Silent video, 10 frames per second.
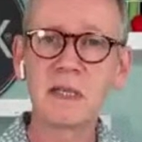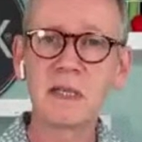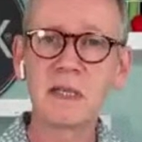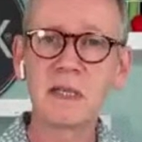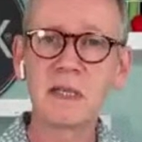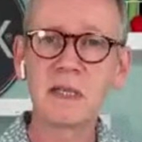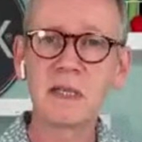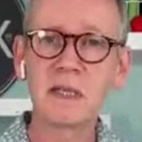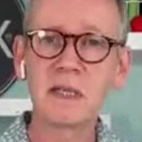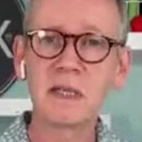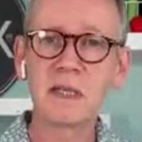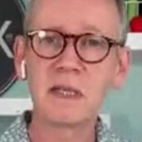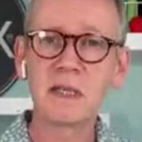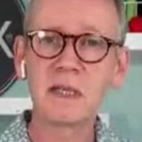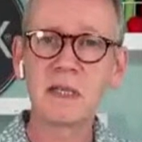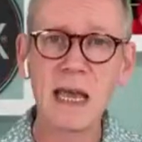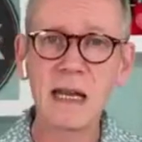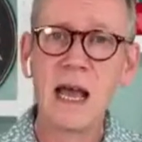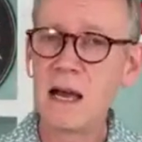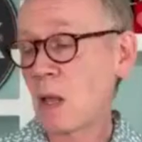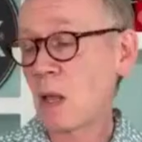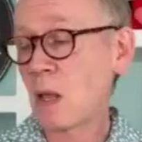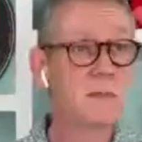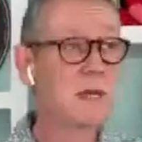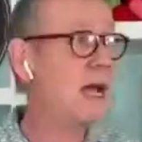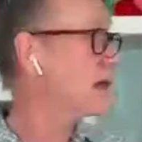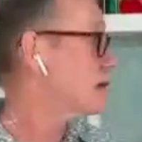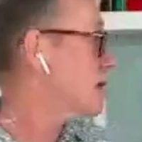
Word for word: time again, I, I